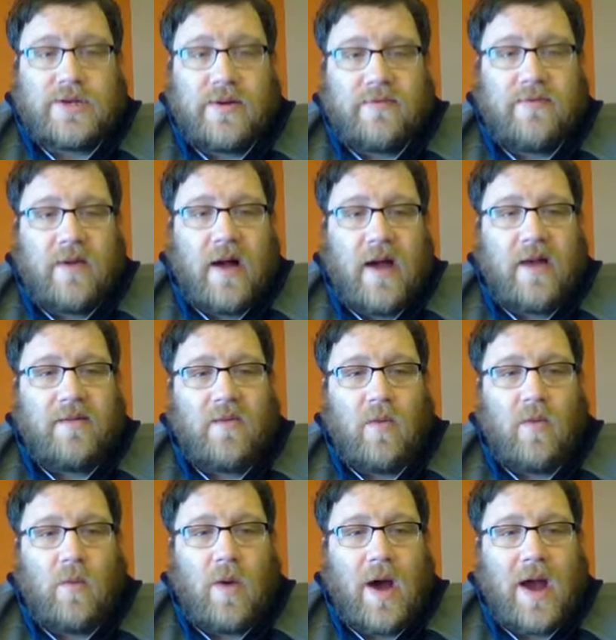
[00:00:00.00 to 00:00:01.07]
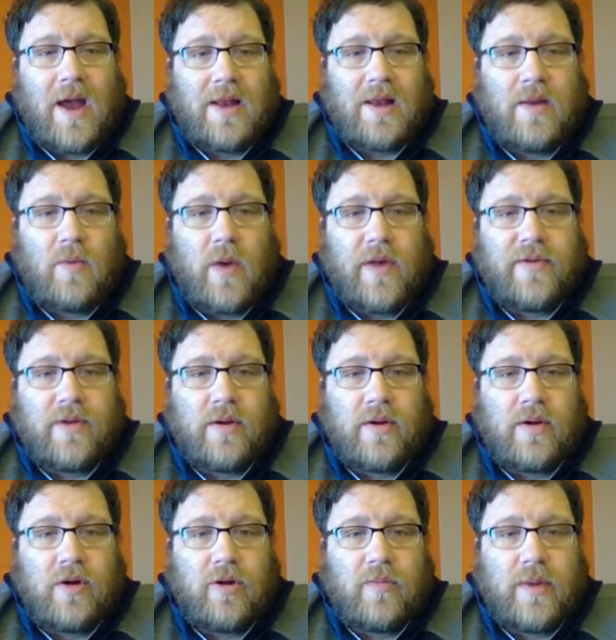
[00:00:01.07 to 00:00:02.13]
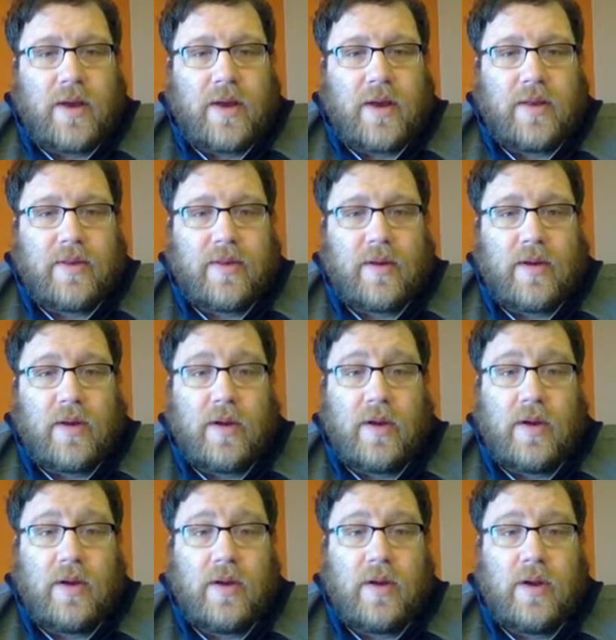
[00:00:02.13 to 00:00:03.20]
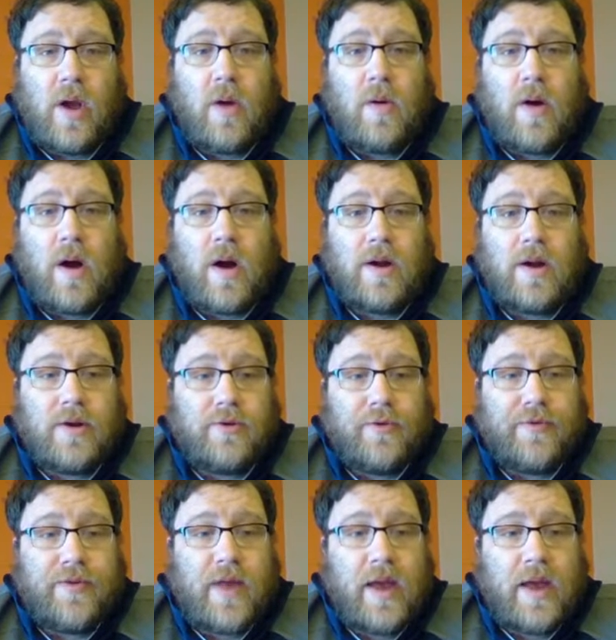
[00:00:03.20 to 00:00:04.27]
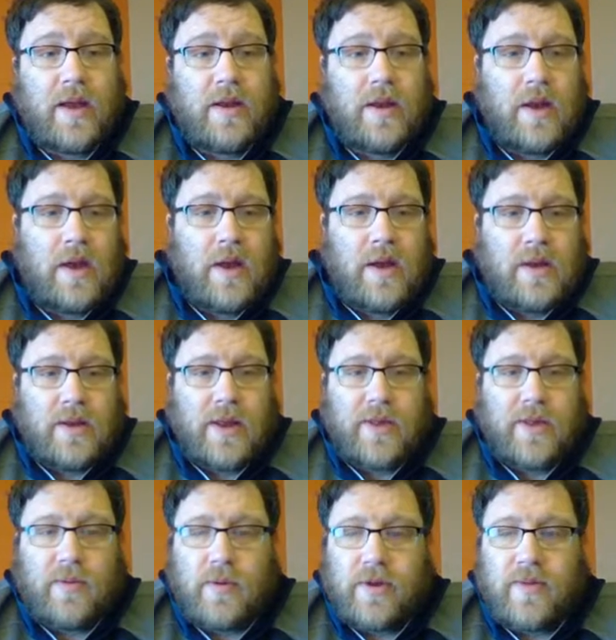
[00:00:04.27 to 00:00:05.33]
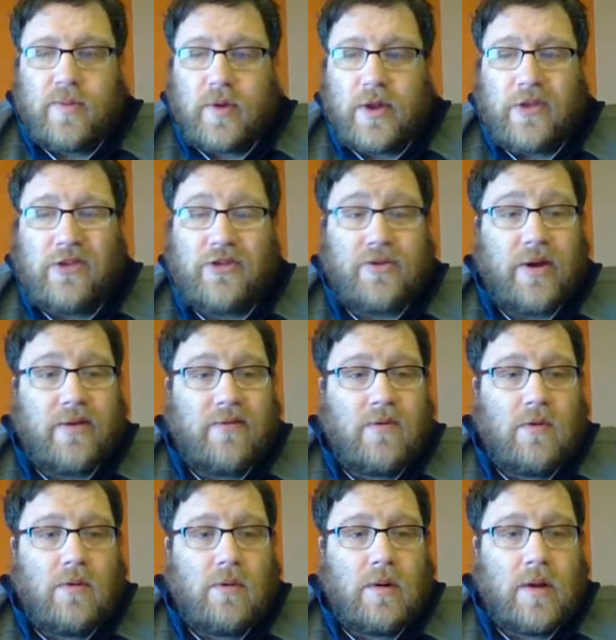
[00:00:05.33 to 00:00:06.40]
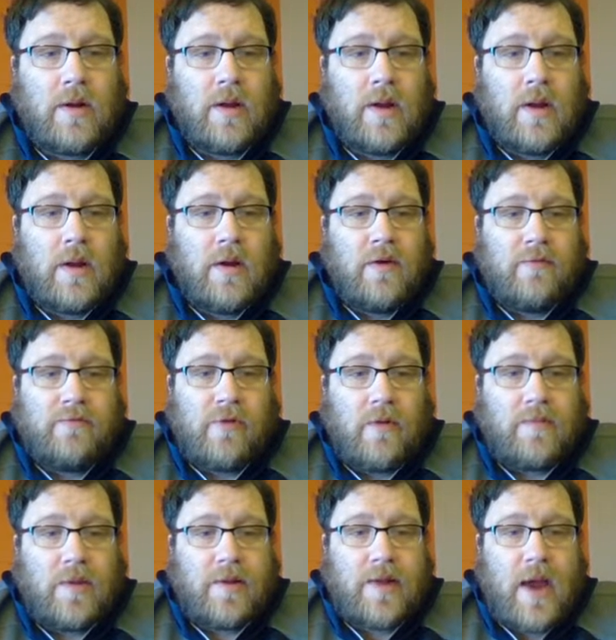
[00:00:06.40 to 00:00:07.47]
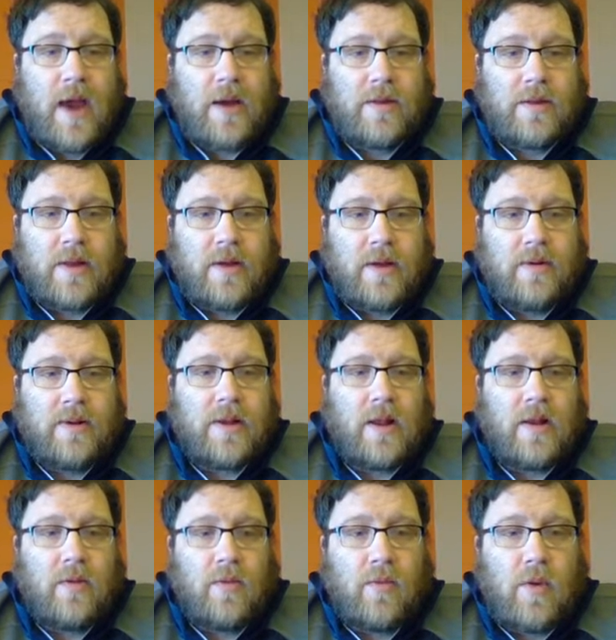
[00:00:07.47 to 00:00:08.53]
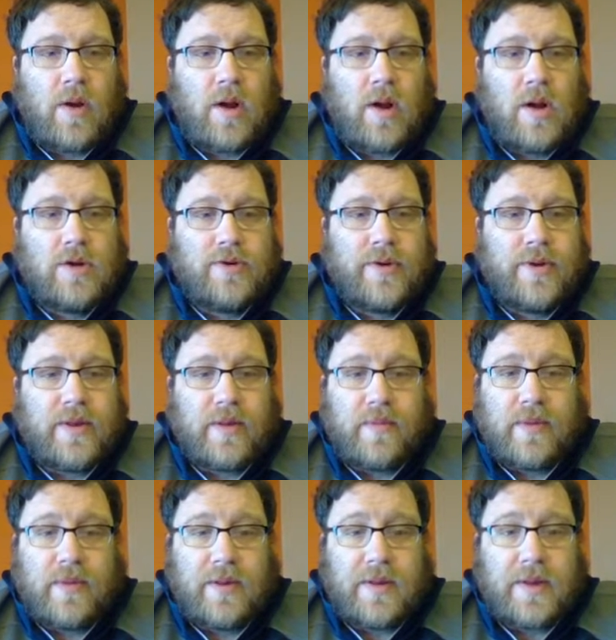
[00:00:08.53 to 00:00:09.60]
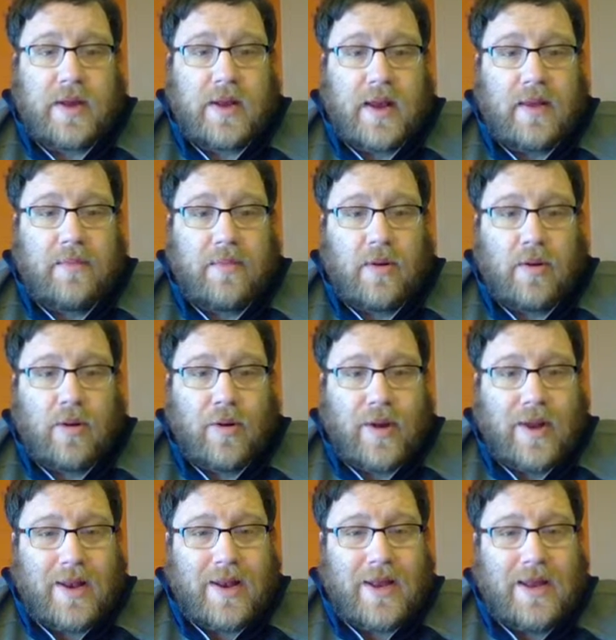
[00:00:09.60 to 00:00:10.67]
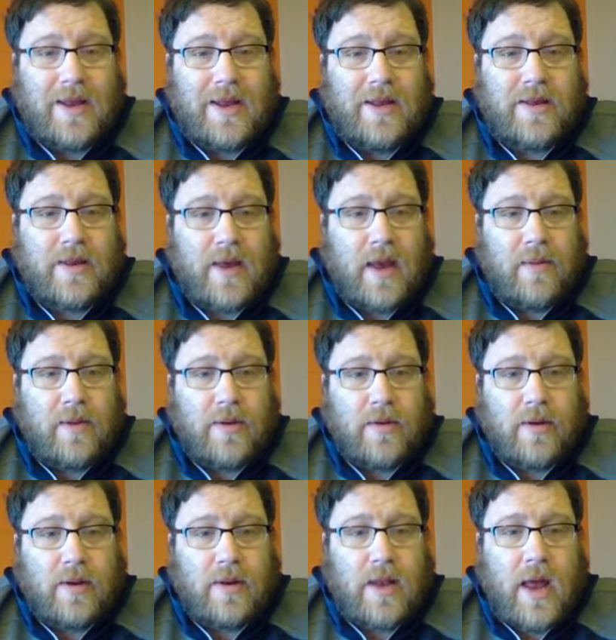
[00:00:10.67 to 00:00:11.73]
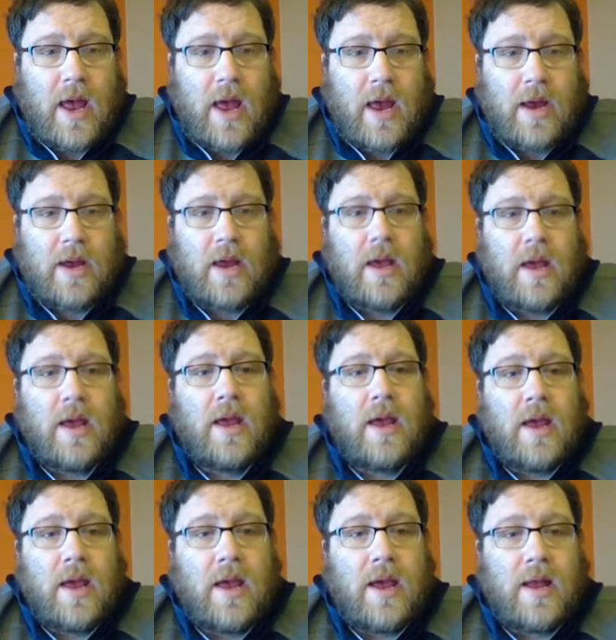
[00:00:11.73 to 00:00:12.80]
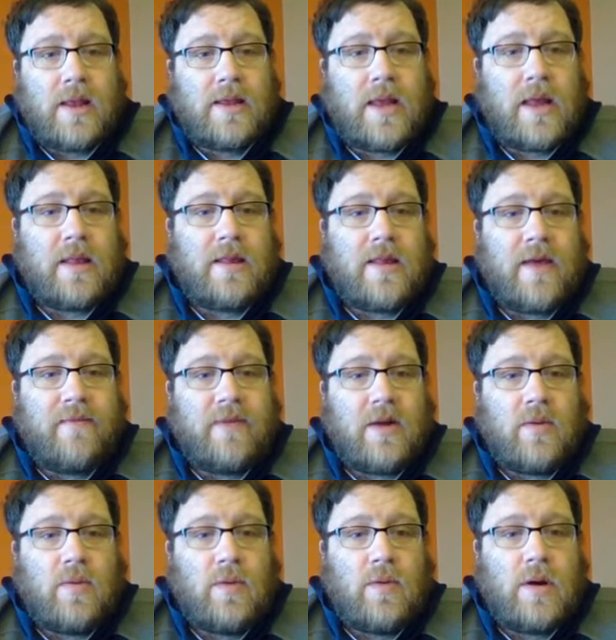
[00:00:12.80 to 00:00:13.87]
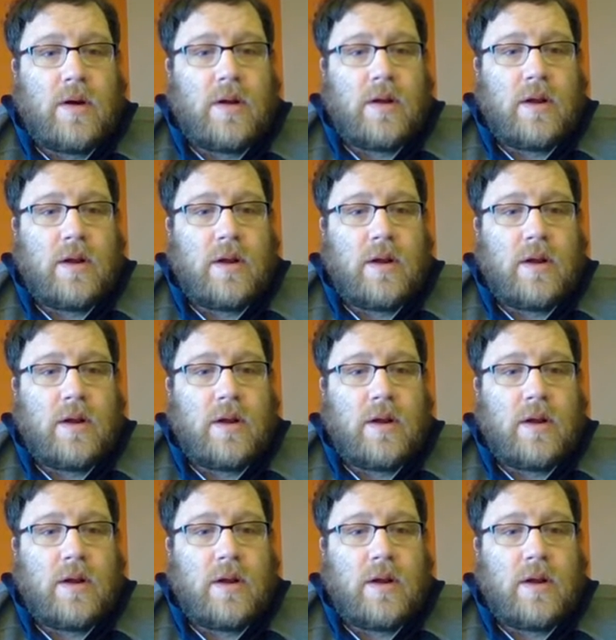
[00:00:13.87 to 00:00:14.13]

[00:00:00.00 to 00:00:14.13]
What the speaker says: 5, why did Western Europeans go on crusade? This one's pretty straightforward. From the text, during the 100s, the Byzantine emperor in the east came under attack. In 1071,